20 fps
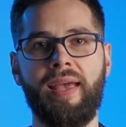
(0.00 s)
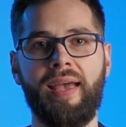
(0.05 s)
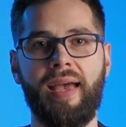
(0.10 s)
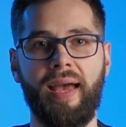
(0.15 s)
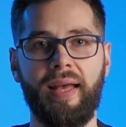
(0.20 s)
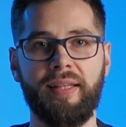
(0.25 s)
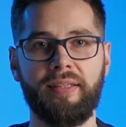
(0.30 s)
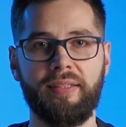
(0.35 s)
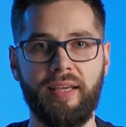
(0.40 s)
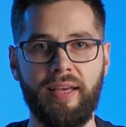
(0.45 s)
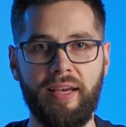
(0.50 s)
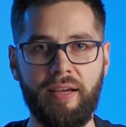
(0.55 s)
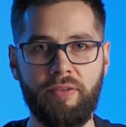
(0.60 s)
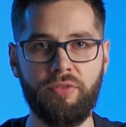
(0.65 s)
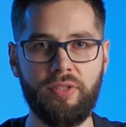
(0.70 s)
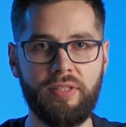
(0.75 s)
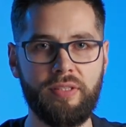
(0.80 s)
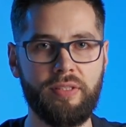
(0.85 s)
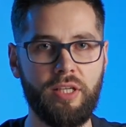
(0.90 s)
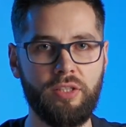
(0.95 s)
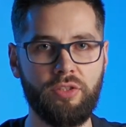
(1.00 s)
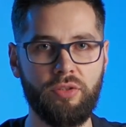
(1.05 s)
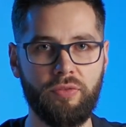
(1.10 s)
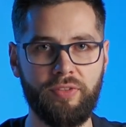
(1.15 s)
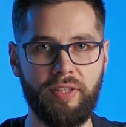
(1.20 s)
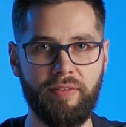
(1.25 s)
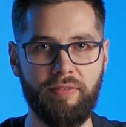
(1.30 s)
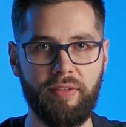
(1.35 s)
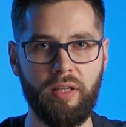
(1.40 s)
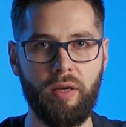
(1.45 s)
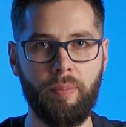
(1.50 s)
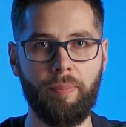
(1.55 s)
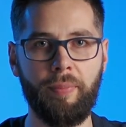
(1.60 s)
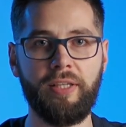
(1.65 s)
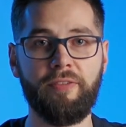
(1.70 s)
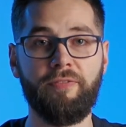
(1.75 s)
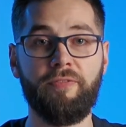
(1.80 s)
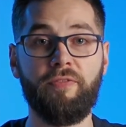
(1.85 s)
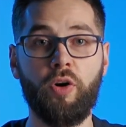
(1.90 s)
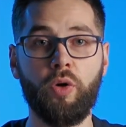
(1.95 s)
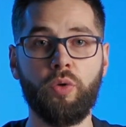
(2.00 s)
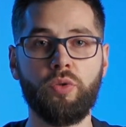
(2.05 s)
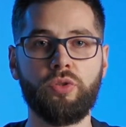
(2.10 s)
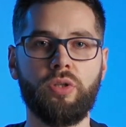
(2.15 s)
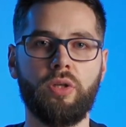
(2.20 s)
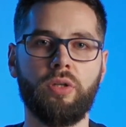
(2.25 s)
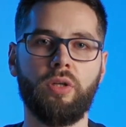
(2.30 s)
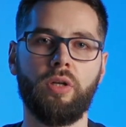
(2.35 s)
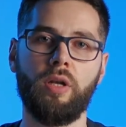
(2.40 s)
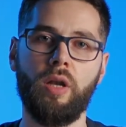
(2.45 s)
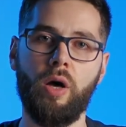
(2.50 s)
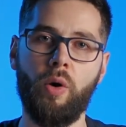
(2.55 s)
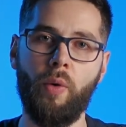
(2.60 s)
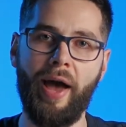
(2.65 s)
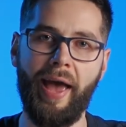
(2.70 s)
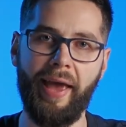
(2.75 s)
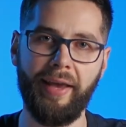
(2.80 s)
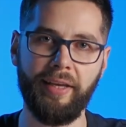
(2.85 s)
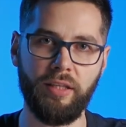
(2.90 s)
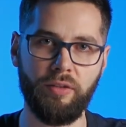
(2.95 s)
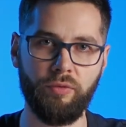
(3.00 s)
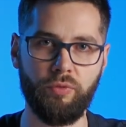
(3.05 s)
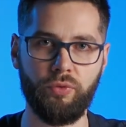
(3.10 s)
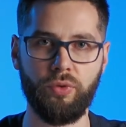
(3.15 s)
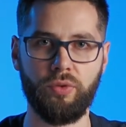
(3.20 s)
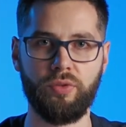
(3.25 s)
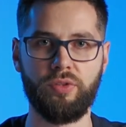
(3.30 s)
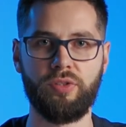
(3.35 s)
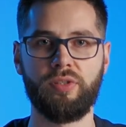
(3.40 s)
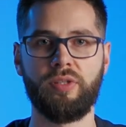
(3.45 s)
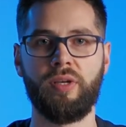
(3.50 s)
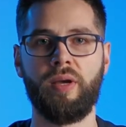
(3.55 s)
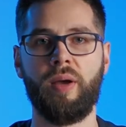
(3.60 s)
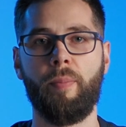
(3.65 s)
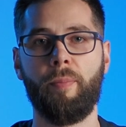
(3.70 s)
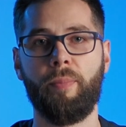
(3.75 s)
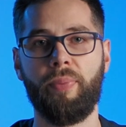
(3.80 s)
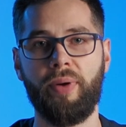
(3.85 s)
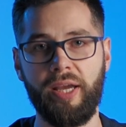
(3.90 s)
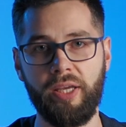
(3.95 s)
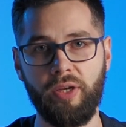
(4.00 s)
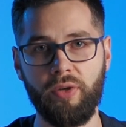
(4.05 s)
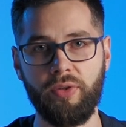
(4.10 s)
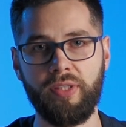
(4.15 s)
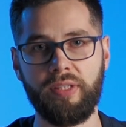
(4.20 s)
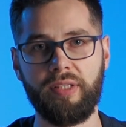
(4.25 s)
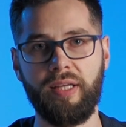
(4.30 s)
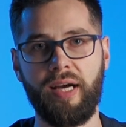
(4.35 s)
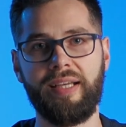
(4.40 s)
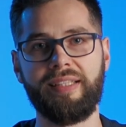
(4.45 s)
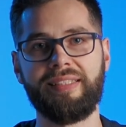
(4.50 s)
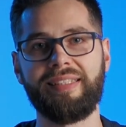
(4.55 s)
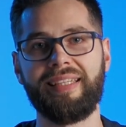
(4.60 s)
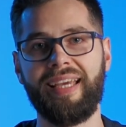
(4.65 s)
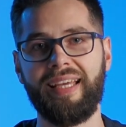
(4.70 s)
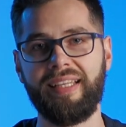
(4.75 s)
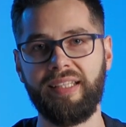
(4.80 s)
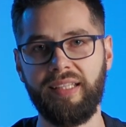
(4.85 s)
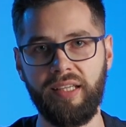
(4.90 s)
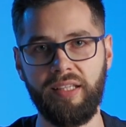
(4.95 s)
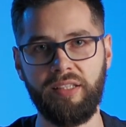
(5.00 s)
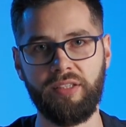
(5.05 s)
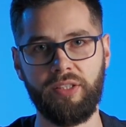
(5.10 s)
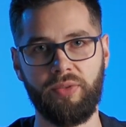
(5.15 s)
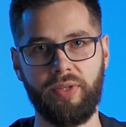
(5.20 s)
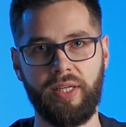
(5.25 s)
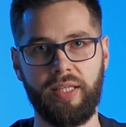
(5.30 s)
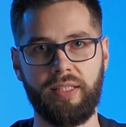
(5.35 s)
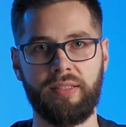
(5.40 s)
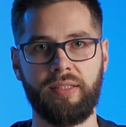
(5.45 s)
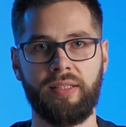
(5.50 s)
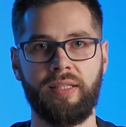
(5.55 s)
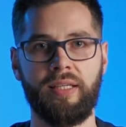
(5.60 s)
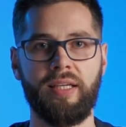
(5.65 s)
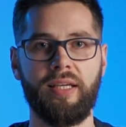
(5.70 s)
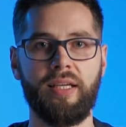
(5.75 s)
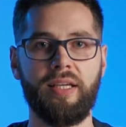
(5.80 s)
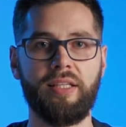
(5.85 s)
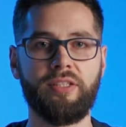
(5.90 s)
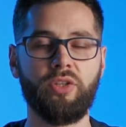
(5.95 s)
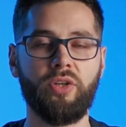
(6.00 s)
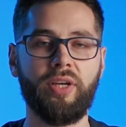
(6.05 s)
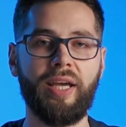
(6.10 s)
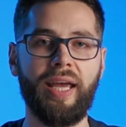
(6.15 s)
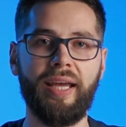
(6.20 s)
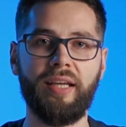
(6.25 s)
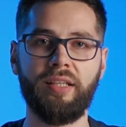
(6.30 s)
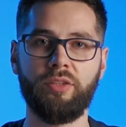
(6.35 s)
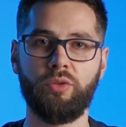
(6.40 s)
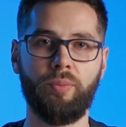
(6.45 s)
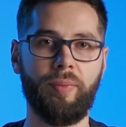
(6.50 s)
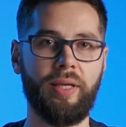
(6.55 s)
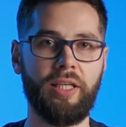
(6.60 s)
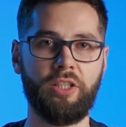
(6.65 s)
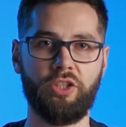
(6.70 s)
At every stage of development, focus on low-hanging fruits, prioritize and iterate. It's okay to make